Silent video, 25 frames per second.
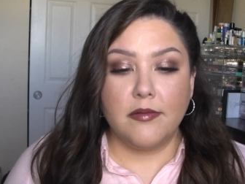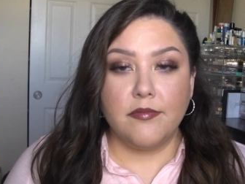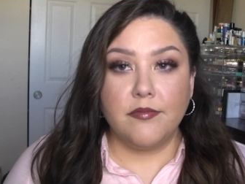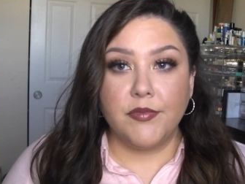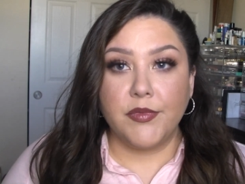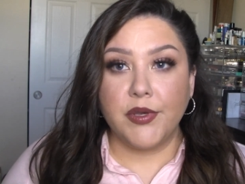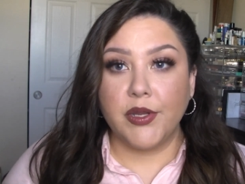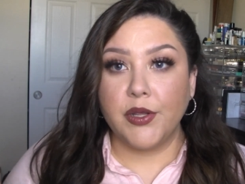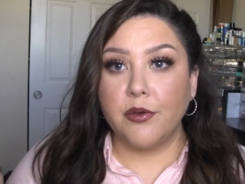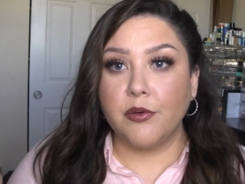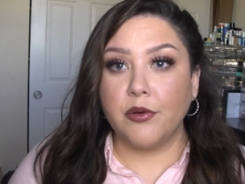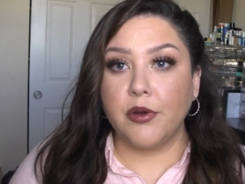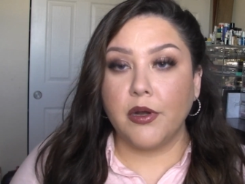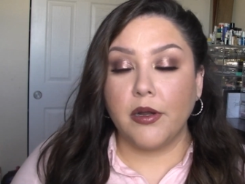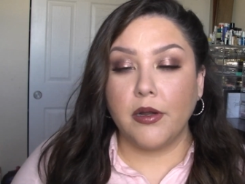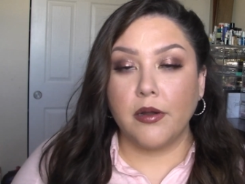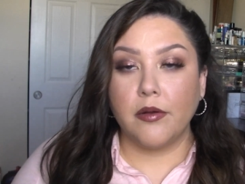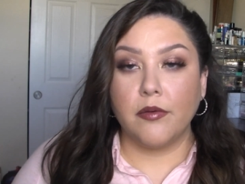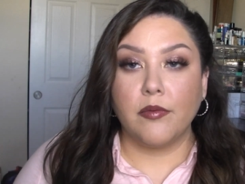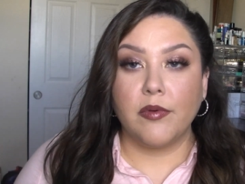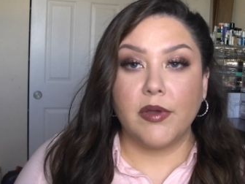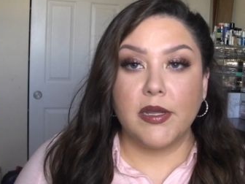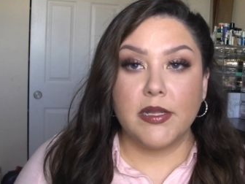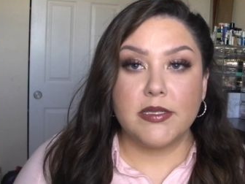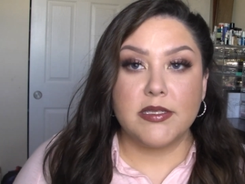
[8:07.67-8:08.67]

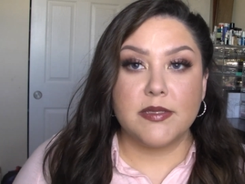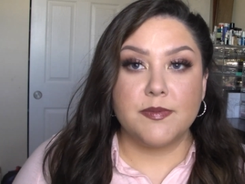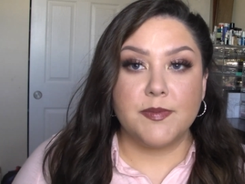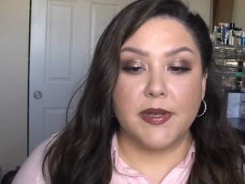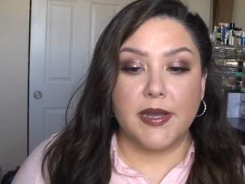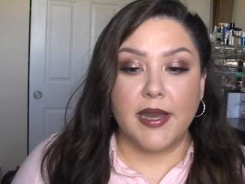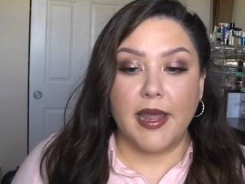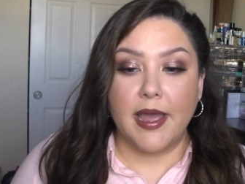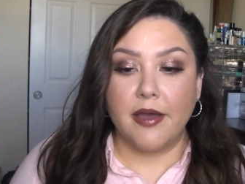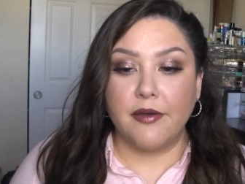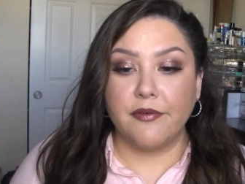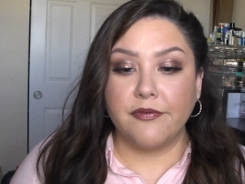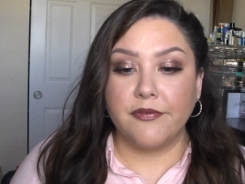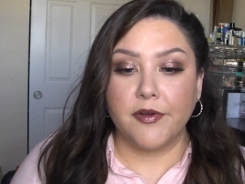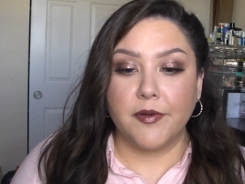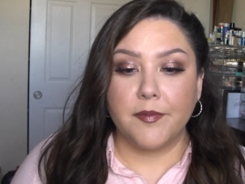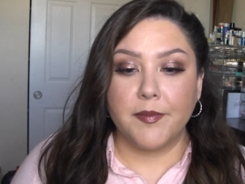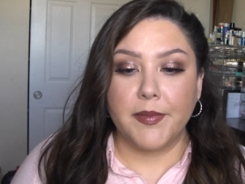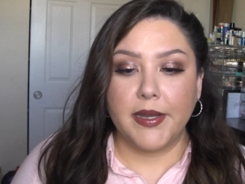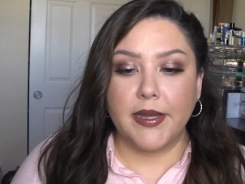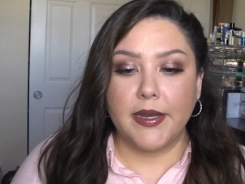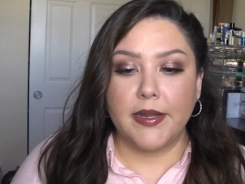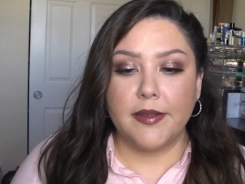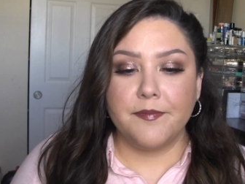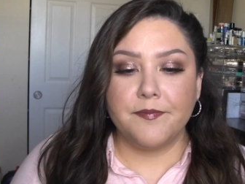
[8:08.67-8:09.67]
newer, what's been out for a
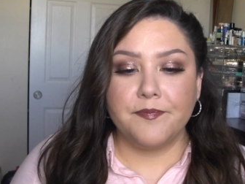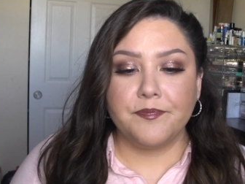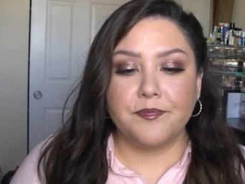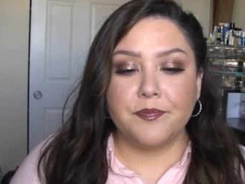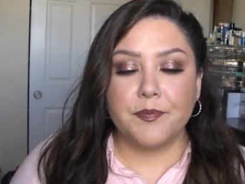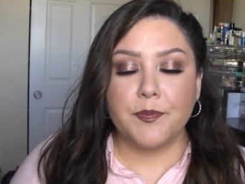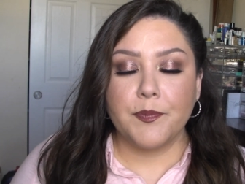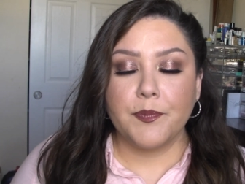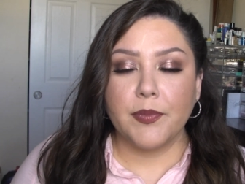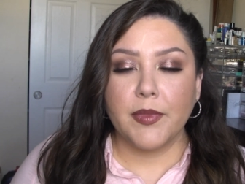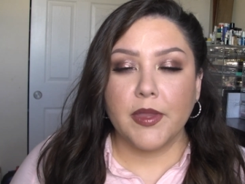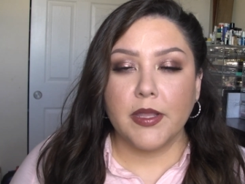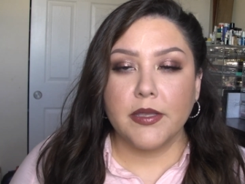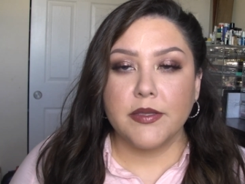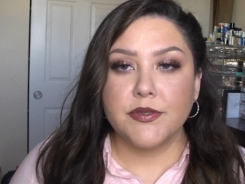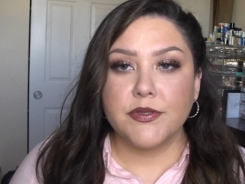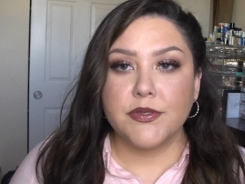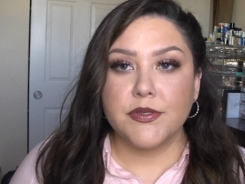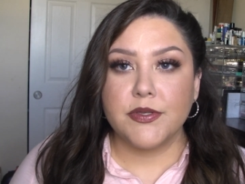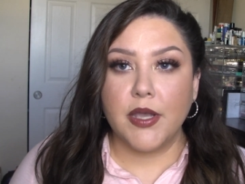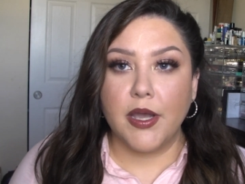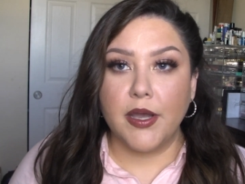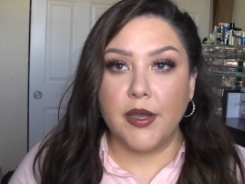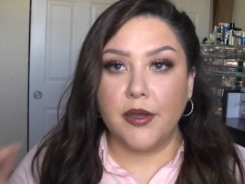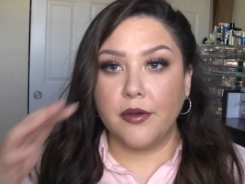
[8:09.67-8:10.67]
minute.
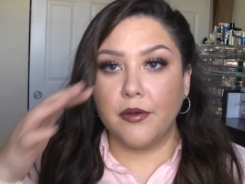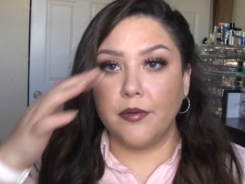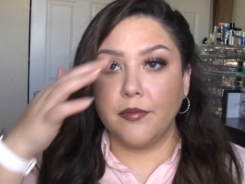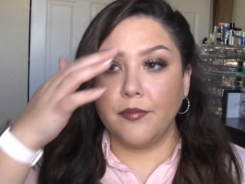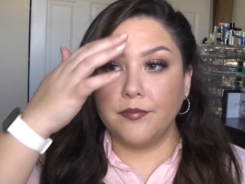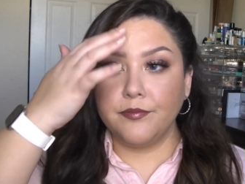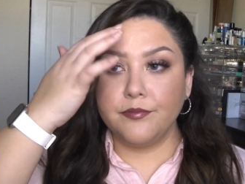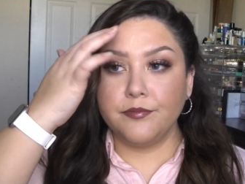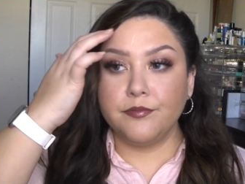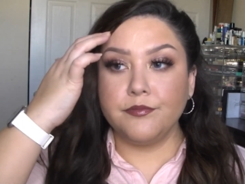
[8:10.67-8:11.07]
So